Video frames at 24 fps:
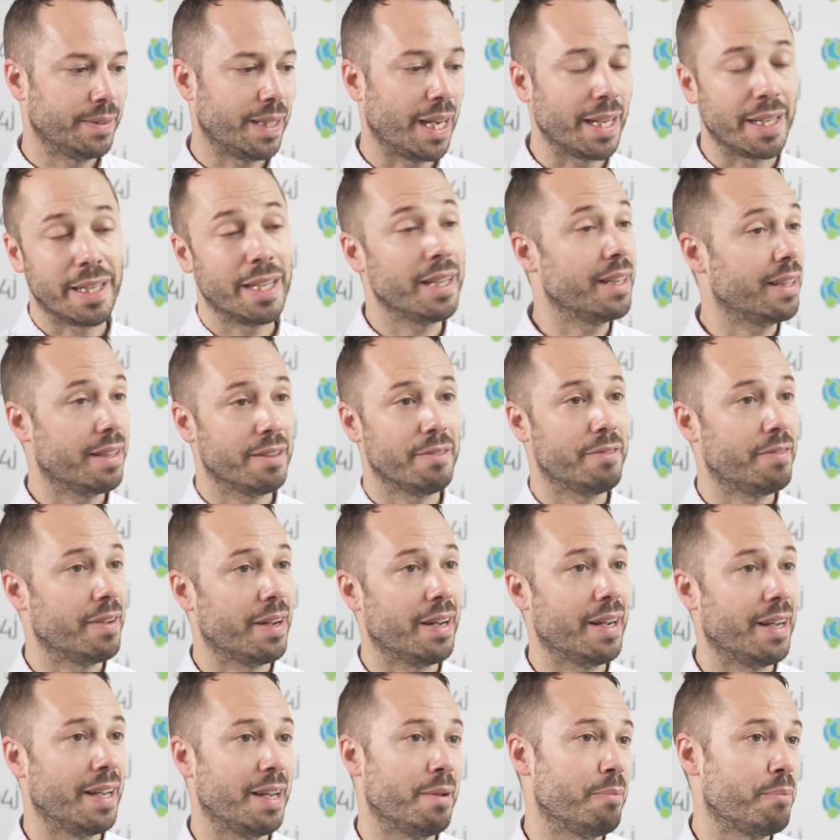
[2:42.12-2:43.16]

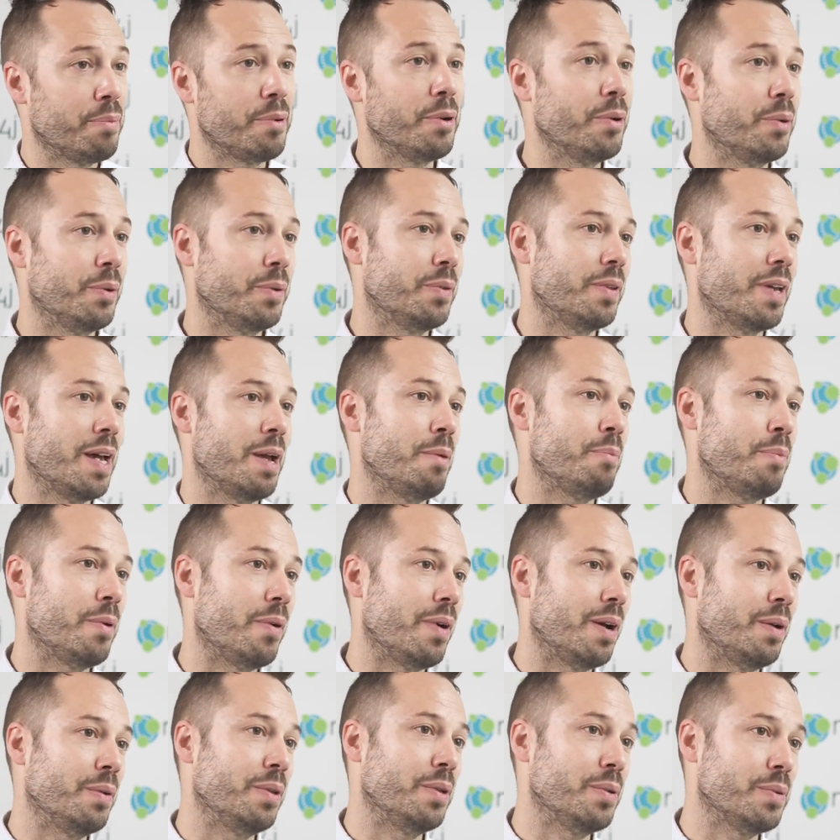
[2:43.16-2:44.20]
identify and prototype
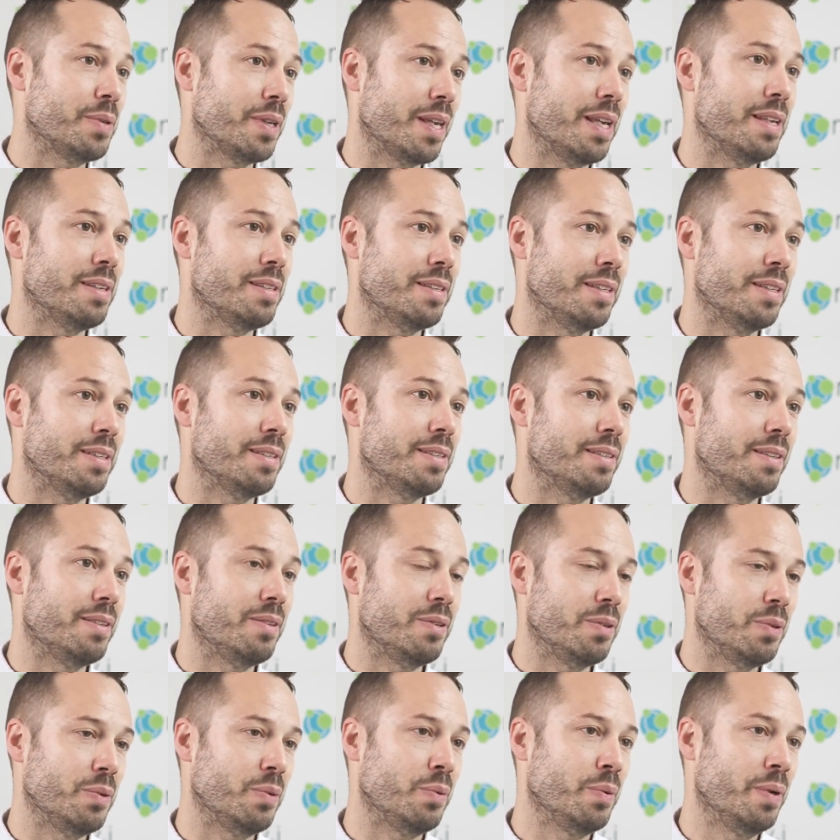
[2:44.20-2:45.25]
around use cases
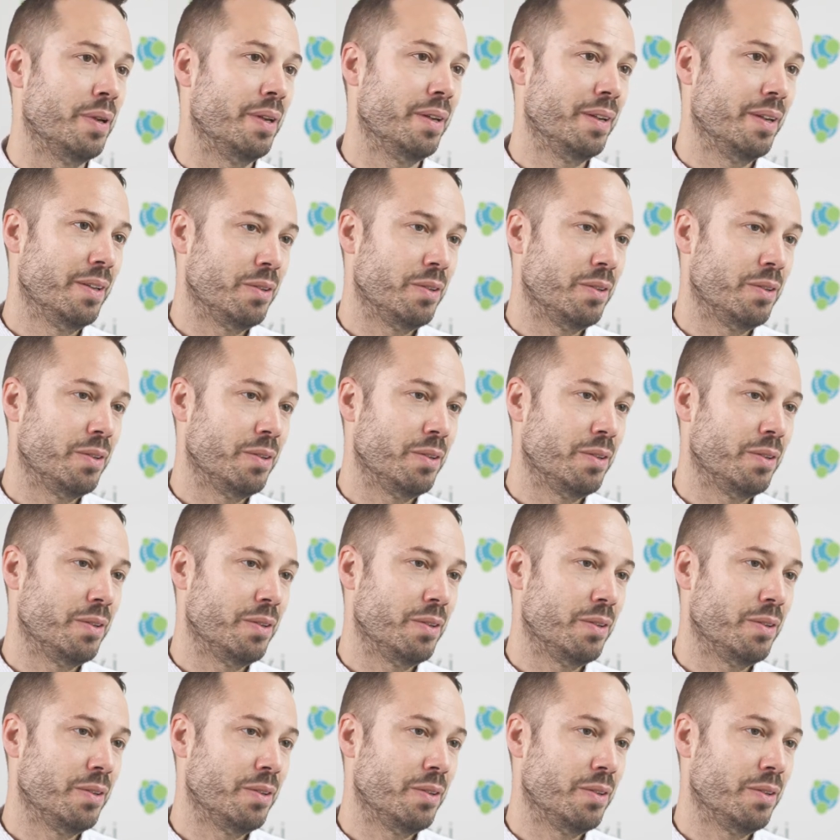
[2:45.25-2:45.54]
to